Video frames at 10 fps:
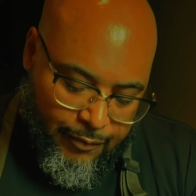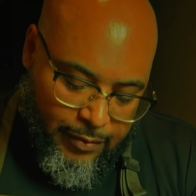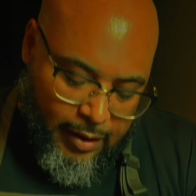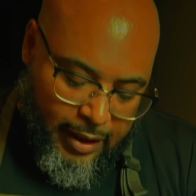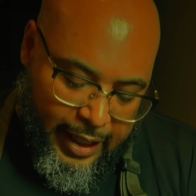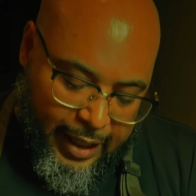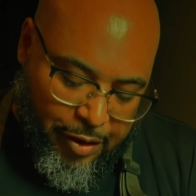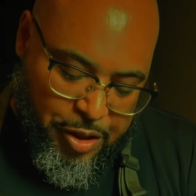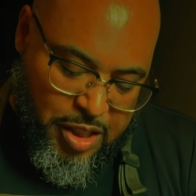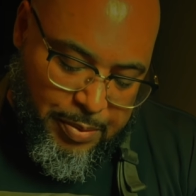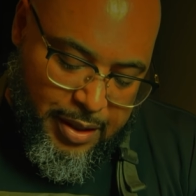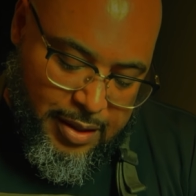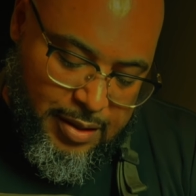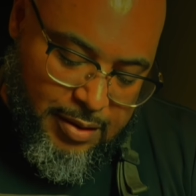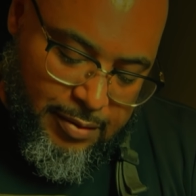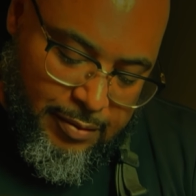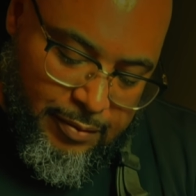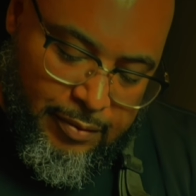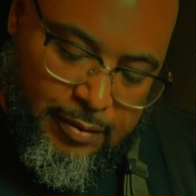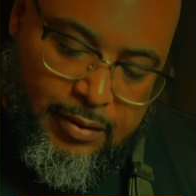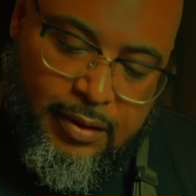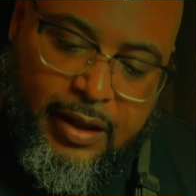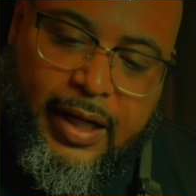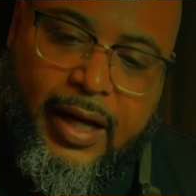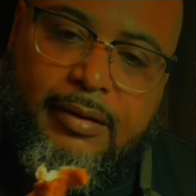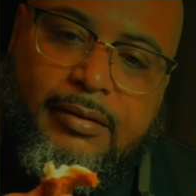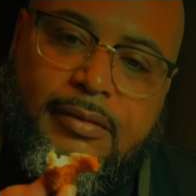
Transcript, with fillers: Look at that crispness. Look at that.